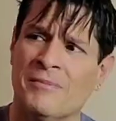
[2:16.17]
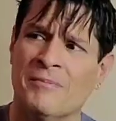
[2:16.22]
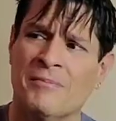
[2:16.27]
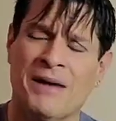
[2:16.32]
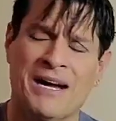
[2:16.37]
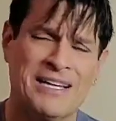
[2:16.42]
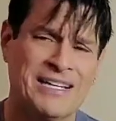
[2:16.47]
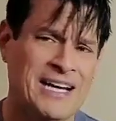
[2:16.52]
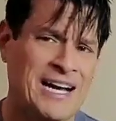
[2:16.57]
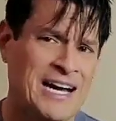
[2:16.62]

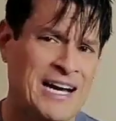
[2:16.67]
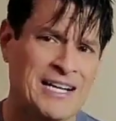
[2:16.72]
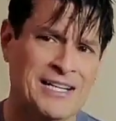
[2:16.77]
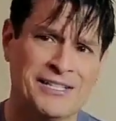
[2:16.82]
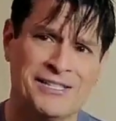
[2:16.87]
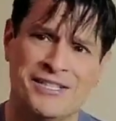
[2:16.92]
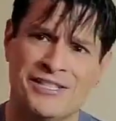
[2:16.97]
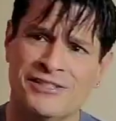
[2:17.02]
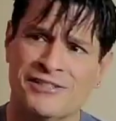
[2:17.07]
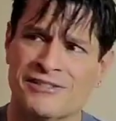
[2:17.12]
my
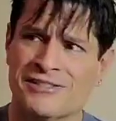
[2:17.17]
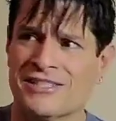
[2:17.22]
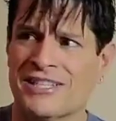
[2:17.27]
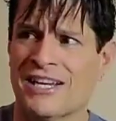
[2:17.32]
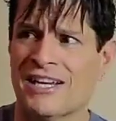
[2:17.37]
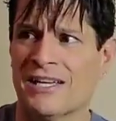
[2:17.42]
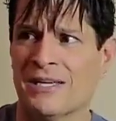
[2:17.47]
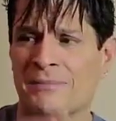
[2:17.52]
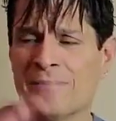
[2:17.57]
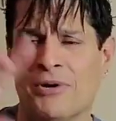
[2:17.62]
ideal
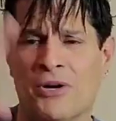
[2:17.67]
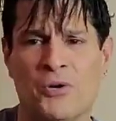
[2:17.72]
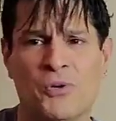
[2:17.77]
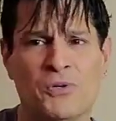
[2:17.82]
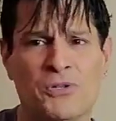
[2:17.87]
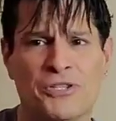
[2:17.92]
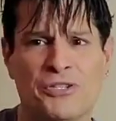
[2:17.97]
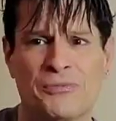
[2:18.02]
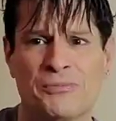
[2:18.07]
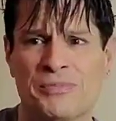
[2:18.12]
type:
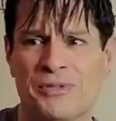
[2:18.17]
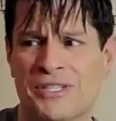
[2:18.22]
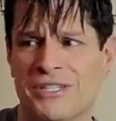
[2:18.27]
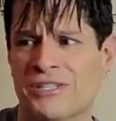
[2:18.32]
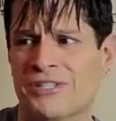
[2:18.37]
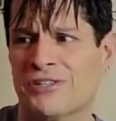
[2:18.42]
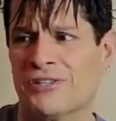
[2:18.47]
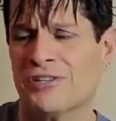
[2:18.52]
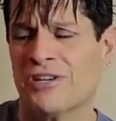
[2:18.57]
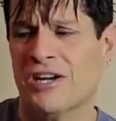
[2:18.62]
older,
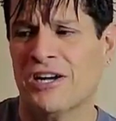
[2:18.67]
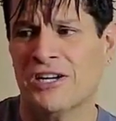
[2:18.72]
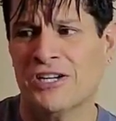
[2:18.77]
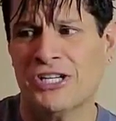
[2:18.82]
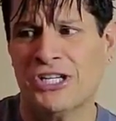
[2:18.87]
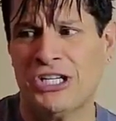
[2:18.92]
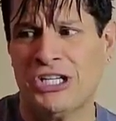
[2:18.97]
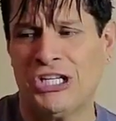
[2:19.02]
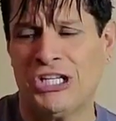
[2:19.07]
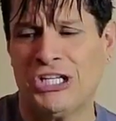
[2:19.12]
bigger,
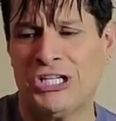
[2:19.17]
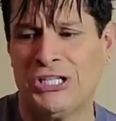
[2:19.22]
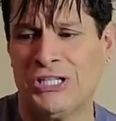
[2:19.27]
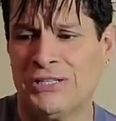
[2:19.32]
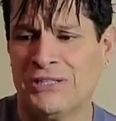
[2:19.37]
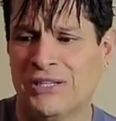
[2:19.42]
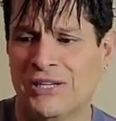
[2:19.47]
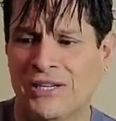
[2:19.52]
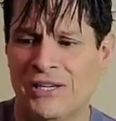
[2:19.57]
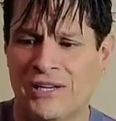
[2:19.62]

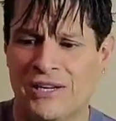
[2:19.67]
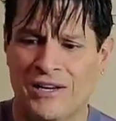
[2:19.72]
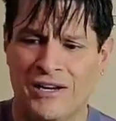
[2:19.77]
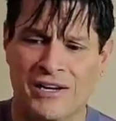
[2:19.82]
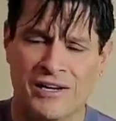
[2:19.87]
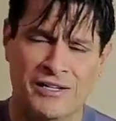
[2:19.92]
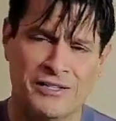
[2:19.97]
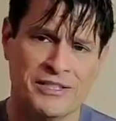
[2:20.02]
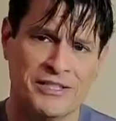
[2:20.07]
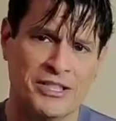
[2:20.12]
hunky,
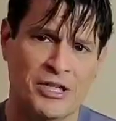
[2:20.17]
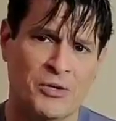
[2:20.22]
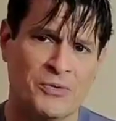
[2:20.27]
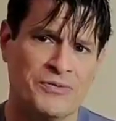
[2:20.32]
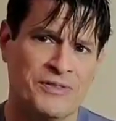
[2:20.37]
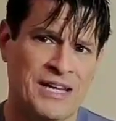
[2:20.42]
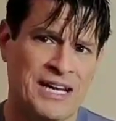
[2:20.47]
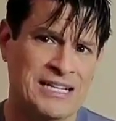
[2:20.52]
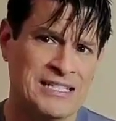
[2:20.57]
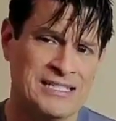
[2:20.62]

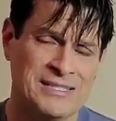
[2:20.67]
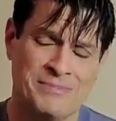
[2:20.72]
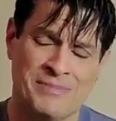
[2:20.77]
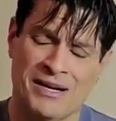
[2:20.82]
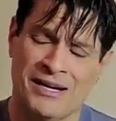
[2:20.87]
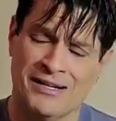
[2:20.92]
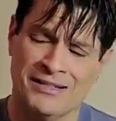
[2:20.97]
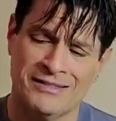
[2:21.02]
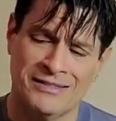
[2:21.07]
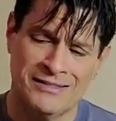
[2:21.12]
nice
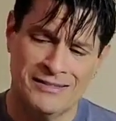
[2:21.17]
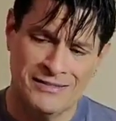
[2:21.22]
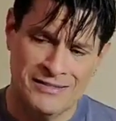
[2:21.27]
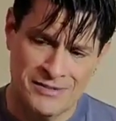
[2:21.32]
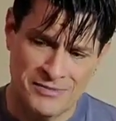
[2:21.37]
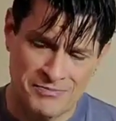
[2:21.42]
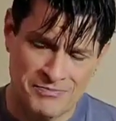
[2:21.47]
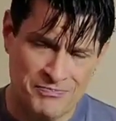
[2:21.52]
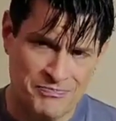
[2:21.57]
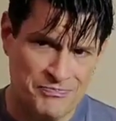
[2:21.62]
bodies,
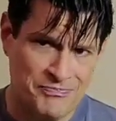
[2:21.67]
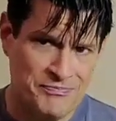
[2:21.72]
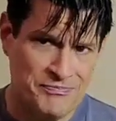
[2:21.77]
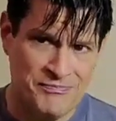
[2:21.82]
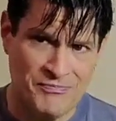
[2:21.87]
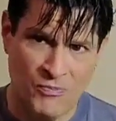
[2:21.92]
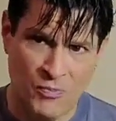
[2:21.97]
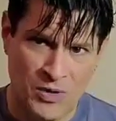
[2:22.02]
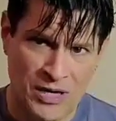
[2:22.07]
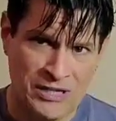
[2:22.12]

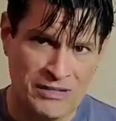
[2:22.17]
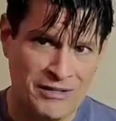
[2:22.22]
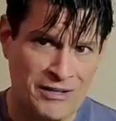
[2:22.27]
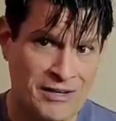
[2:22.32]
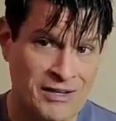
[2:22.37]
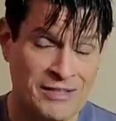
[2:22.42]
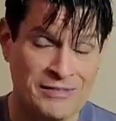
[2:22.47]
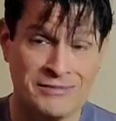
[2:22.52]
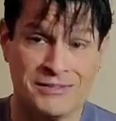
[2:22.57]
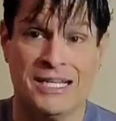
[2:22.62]
well
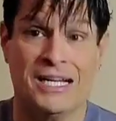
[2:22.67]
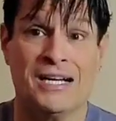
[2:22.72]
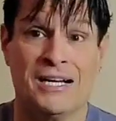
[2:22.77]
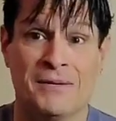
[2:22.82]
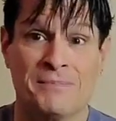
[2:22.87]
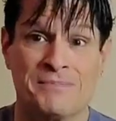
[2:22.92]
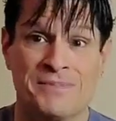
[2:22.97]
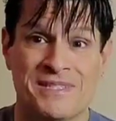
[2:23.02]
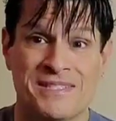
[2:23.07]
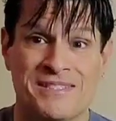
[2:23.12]
hung
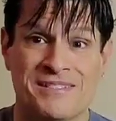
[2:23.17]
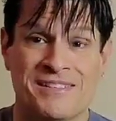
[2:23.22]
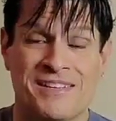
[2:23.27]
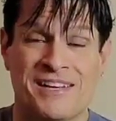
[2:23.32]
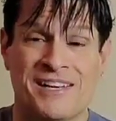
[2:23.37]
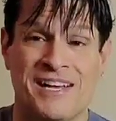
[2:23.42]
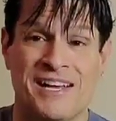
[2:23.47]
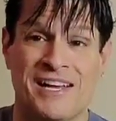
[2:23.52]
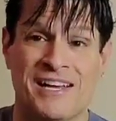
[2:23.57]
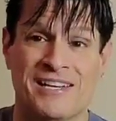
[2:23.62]
tops.
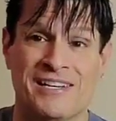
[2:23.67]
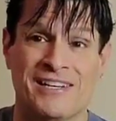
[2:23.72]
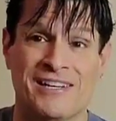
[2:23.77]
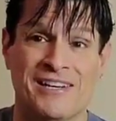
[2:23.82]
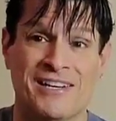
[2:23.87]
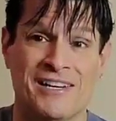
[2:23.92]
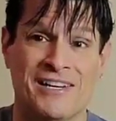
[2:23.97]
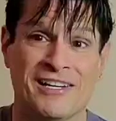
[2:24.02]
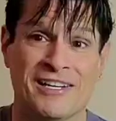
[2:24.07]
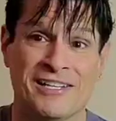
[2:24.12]

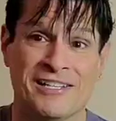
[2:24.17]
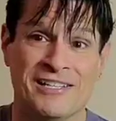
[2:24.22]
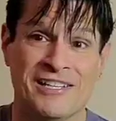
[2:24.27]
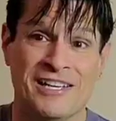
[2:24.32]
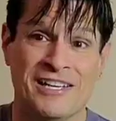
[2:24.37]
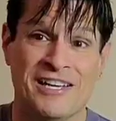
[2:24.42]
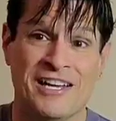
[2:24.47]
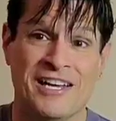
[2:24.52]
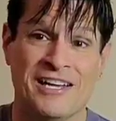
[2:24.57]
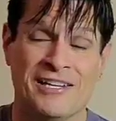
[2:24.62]

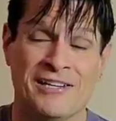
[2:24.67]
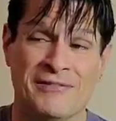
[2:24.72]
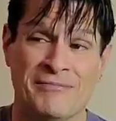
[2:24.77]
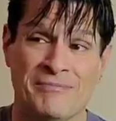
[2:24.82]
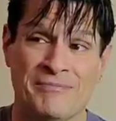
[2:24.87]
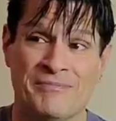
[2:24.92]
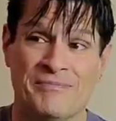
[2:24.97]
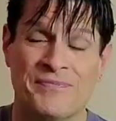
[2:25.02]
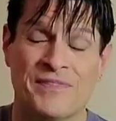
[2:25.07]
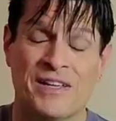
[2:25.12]

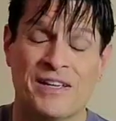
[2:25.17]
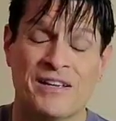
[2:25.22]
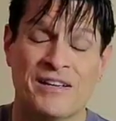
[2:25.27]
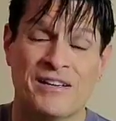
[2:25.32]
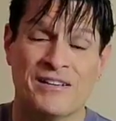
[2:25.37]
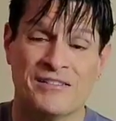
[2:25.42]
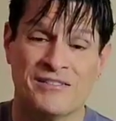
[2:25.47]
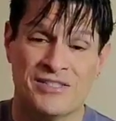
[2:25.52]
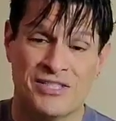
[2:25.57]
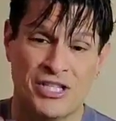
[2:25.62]
And
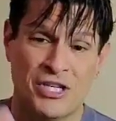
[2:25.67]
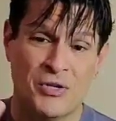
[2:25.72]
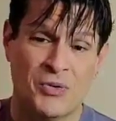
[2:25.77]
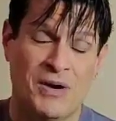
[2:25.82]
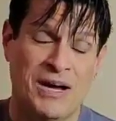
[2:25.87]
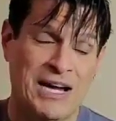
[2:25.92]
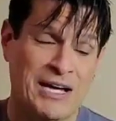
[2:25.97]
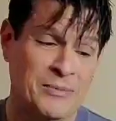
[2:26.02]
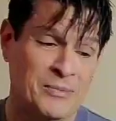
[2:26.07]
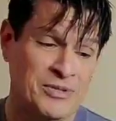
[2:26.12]

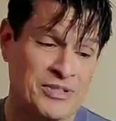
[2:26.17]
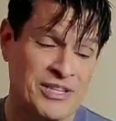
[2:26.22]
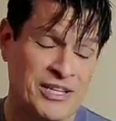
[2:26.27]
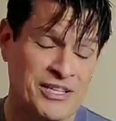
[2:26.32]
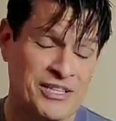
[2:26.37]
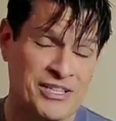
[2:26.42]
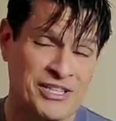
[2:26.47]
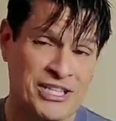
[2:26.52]
so I would